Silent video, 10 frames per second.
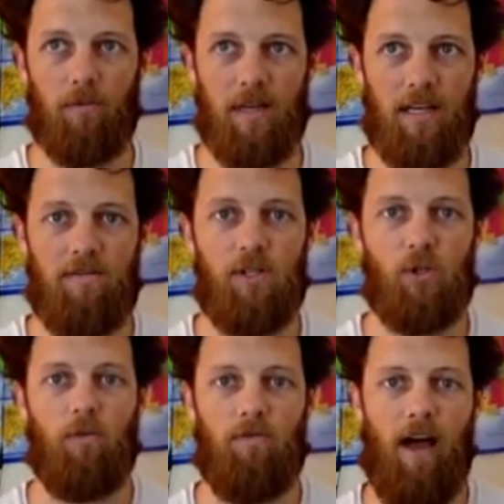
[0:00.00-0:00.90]

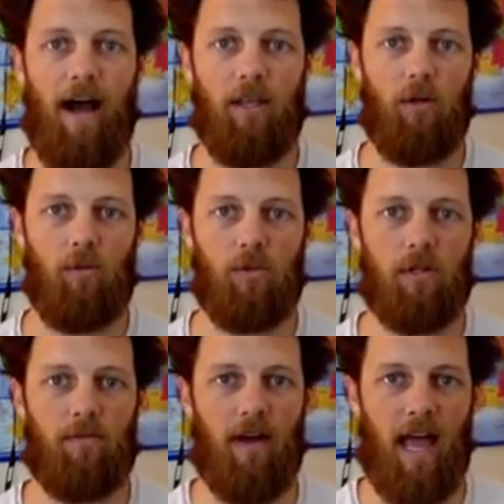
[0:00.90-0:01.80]
individual values
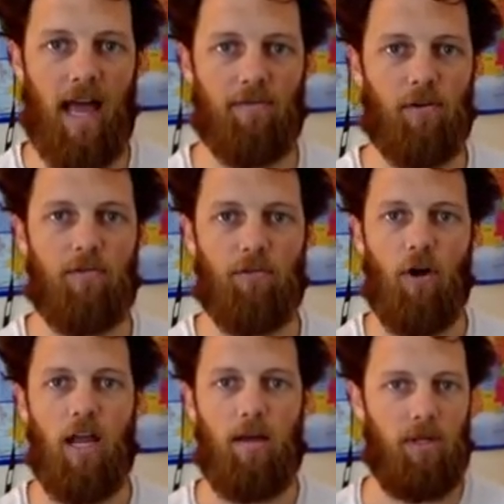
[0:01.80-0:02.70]
of every
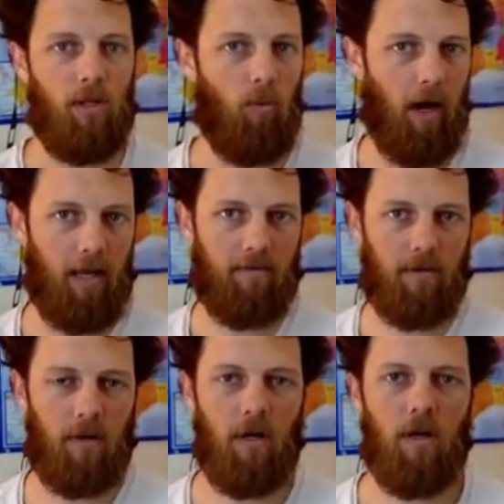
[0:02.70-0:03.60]
frame in the wave,
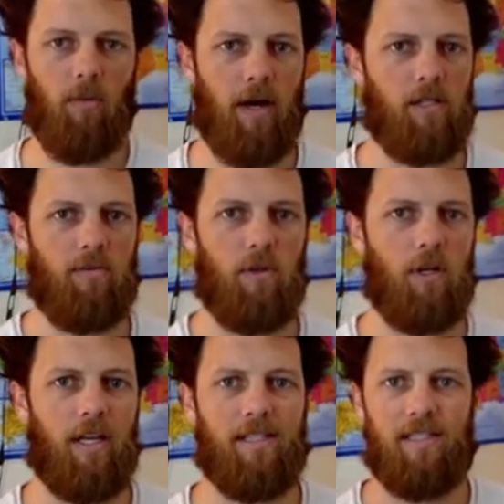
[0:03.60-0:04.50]
right? So if you're
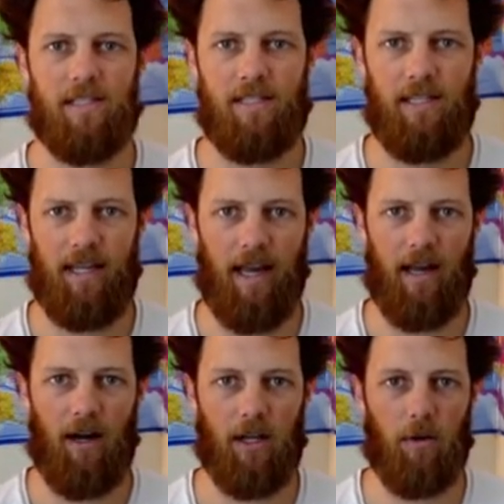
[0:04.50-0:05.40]
looking at 16K
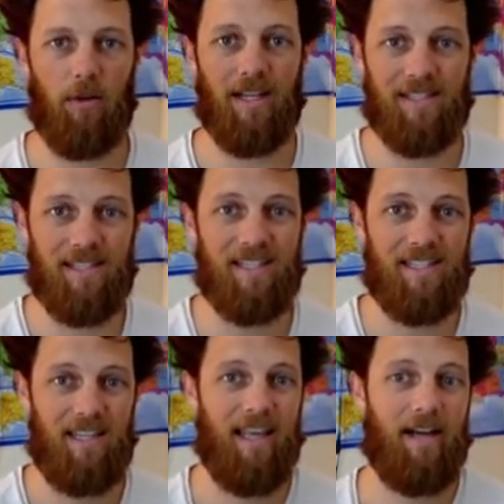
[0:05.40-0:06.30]
audio, that's
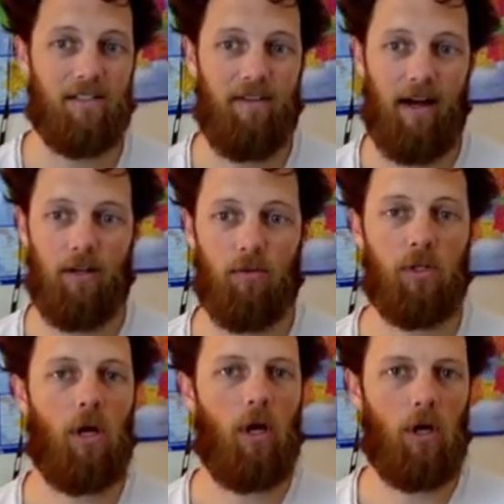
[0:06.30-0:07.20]
16,000 values
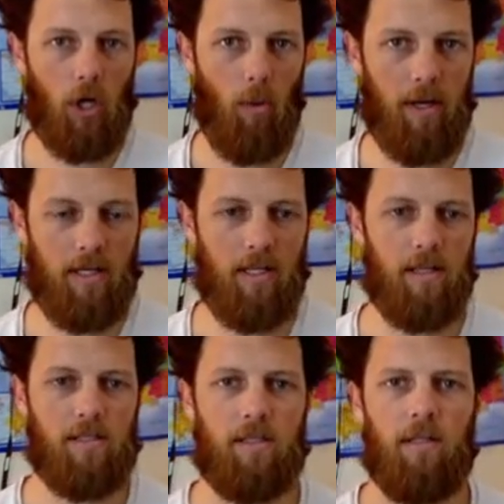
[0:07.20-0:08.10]
going into
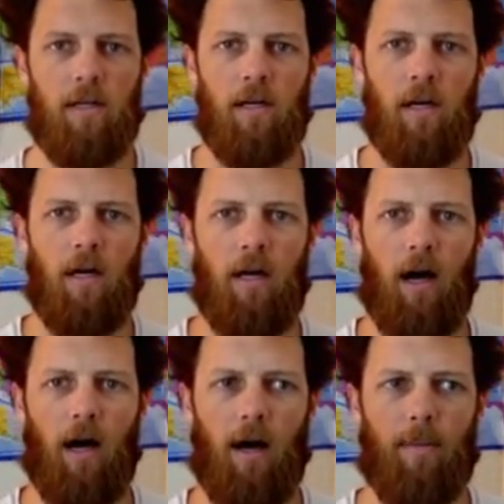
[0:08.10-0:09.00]
this.
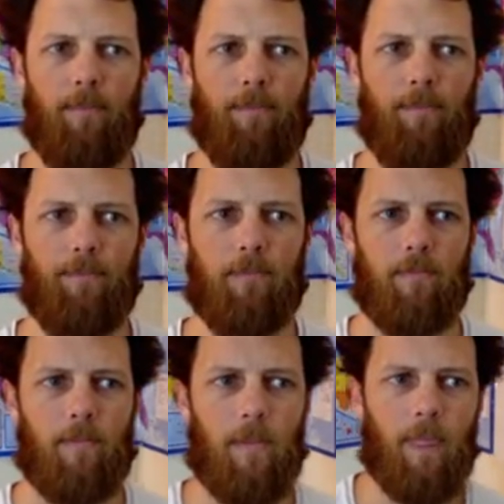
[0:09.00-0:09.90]

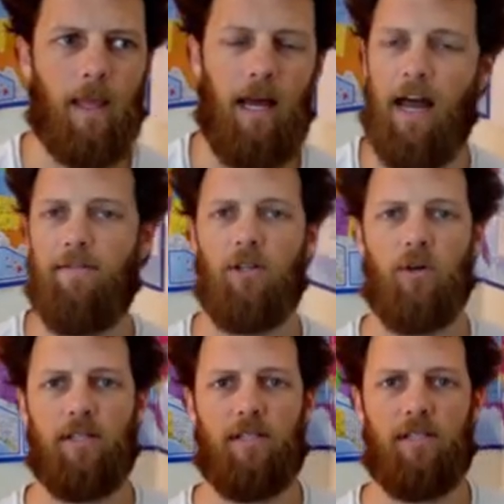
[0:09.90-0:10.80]
And I haven't
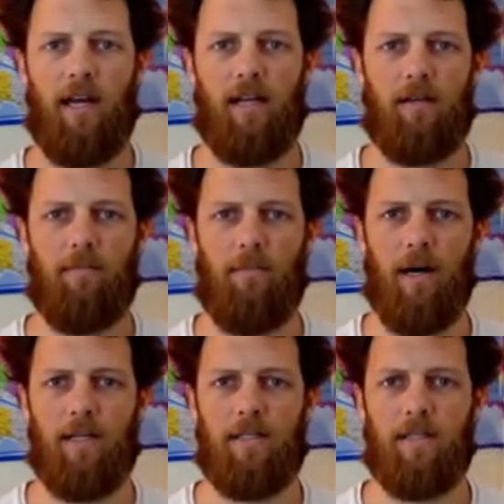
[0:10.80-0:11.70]
addressed this yet,
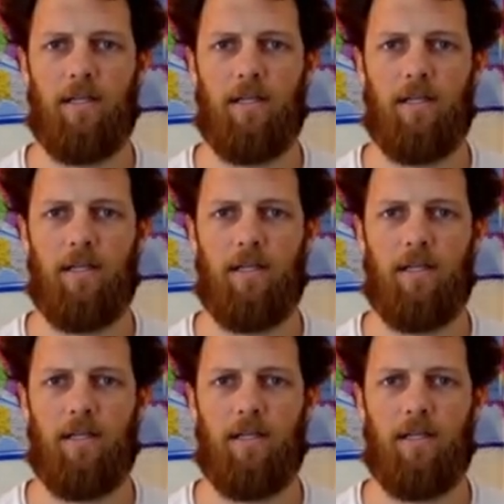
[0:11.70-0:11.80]
but